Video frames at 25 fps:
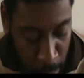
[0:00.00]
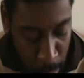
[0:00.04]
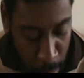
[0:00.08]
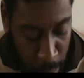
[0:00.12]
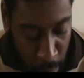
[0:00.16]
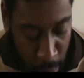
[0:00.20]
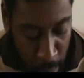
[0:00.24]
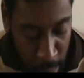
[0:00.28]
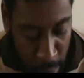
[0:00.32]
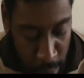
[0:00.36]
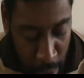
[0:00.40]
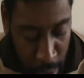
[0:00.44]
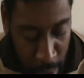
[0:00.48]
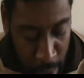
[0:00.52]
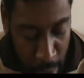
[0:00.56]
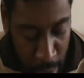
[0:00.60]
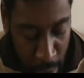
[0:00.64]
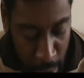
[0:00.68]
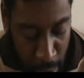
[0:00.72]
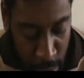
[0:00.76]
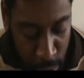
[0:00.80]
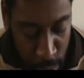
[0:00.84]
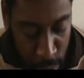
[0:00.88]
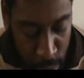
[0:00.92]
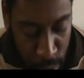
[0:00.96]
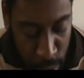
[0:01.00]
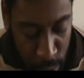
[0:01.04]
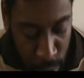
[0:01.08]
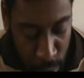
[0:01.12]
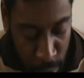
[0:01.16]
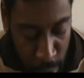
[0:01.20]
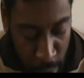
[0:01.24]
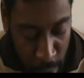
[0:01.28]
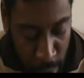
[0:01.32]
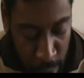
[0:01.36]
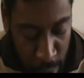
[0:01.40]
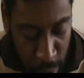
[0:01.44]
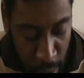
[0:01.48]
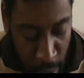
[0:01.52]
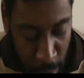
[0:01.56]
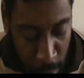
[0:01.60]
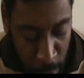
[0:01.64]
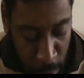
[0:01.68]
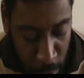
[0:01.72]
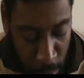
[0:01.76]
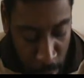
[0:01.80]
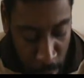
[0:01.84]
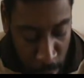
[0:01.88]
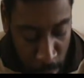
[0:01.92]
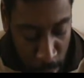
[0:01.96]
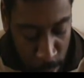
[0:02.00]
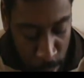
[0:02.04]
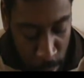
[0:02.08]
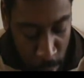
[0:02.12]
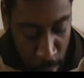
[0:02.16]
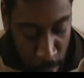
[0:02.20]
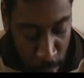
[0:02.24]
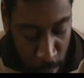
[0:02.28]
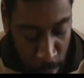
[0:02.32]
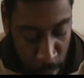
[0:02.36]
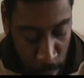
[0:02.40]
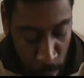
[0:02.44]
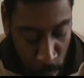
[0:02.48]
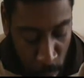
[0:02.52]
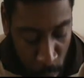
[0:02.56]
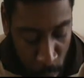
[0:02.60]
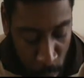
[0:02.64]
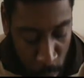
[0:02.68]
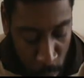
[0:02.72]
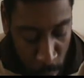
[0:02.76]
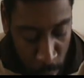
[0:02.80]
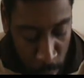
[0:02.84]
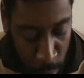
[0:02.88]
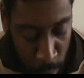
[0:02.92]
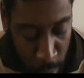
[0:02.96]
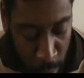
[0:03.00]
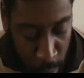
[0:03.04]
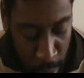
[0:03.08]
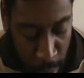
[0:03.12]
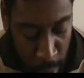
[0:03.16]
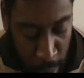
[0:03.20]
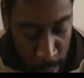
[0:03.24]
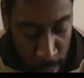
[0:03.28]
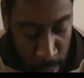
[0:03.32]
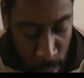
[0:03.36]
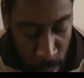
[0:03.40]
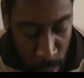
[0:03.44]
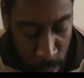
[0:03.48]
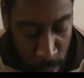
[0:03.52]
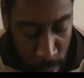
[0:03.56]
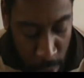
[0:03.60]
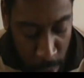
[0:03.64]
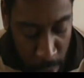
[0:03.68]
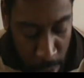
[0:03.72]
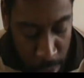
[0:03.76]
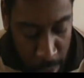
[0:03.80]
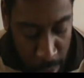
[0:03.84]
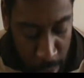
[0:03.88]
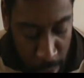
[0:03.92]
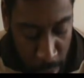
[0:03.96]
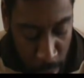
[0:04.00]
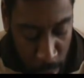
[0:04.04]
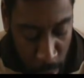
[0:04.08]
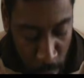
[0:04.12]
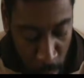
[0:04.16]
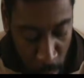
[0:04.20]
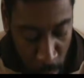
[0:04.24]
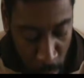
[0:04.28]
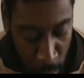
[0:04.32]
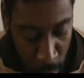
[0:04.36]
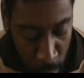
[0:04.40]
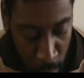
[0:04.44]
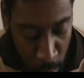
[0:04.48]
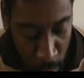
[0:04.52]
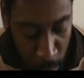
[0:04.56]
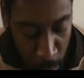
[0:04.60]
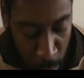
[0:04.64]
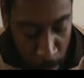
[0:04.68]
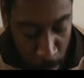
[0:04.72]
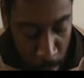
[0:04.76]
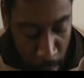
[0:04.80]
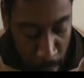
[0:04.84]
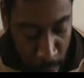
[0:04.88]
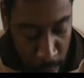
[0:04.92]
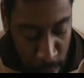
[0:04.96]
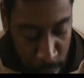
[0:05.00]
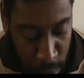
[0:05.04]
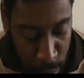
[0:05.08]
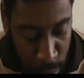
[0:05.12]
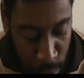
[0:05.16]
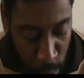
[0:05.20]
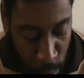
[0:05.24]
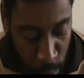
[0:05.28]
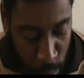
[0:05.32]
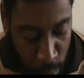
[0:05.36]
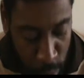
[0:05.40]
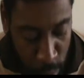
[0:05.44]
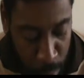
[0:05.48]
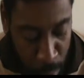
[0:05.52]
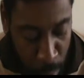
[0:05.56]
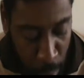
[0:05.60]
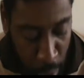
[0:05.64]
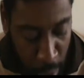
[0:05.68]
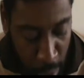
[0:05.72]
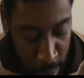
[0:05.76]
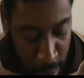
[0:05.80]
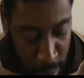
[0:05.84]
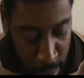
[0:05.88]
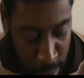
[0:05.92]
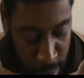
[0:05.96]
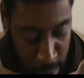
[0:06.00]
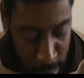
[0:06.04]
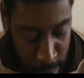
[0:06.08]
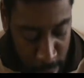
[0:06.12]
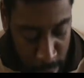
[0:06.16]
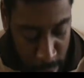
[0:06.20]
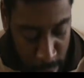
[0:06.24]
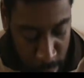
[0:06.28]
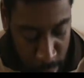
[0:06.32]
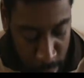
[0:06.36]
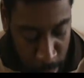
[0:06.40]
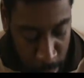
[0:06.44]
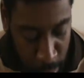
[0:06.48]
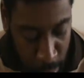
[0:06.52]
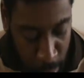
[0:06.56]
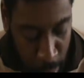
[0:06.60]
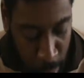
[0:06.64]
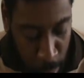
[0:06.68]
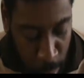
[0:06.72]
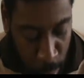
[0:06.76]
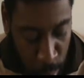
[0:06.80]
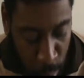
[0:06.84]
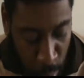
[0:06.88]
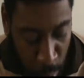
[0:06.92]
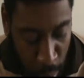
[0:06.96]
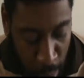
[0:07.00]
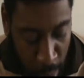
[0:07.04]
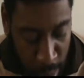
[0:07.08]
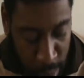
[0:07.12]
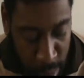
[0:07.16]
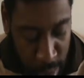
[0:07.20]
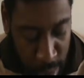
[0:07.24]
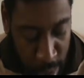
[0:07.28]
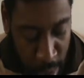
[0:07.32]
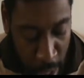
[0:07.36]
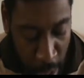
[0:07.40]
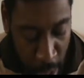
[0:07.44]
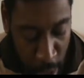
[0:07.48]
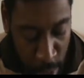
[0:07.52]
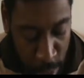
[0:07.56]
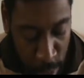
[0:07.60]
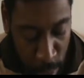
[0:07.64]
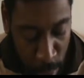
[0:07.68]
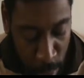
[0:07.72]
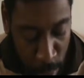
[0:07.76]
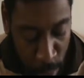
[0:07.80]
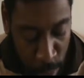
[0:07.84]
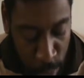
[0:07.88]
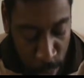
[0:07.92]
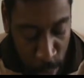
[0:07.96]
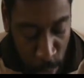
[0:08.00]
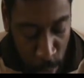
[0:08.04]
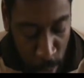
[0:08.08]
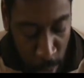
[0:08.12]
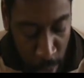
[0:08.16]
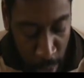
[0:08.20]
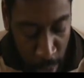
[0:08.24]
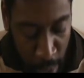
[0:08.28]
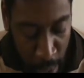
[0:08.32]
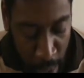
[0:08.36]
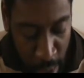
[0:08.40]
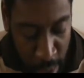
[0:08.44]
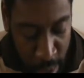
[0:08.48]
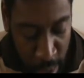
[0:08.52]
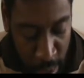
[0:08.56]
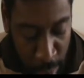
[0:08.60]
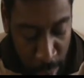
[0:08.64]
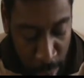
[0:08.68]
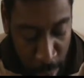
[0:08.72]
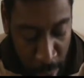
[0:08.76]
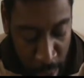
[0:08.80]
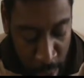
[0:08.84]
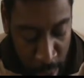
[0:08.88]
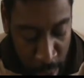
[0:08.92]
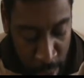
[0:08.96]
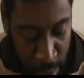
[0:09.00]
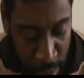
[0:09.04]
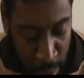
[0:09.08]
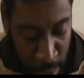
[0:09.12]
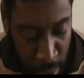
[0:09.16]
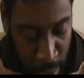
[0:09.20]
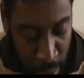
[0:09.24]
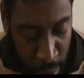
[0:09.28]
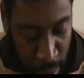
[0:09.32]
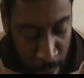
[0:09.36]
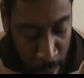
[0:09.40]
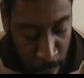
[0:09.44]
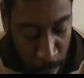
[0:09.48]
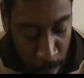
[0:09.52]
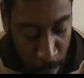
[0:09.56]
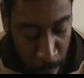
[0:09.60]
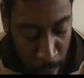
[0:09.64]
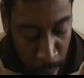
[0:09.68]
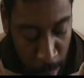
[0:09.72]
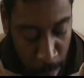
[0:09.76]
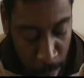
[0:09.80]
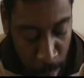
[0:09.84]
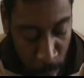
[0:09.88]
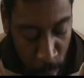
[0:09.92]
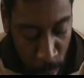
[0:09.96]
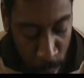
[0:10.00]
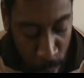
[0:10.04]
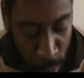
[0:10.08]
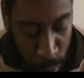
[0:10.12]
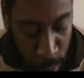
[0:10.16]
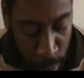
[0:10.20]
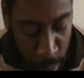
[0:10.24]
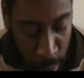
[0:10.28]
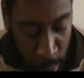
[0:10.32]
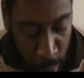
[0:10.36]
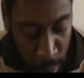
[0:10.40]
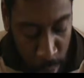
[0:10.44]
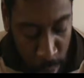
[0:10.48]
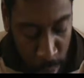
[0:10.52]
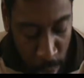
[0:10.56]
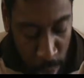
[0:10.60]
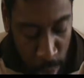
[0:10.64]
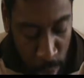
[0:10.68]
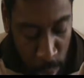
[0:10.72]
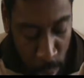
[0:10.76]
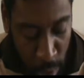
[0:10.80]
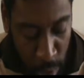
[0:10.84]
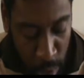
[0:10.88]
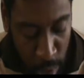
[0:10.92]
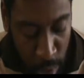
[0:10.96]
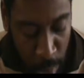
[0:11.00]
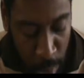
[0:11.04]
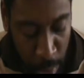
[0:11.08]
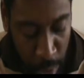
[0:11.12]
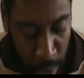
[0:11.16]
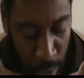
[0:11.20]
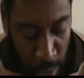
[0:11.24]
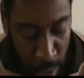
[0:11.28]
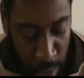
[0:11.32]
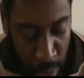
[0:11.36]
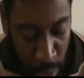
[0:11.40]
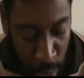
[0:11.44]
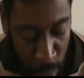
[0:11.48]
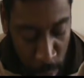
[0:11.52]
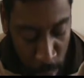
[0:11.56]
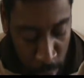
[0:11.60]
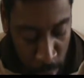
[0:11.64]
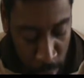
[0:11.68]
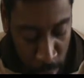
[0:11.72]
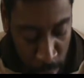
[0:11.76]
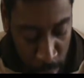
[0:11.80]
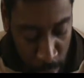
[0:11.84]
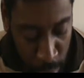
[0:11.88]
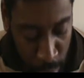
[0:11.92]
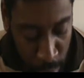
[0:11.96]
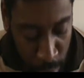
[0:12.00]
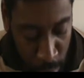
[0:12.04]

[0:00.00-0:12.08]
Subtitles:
Bear not hatred to thy neighbor for every wrong, and do nothing at all by injurious practices. Pride is hateful before God and man, and by both doth one commit iniquity.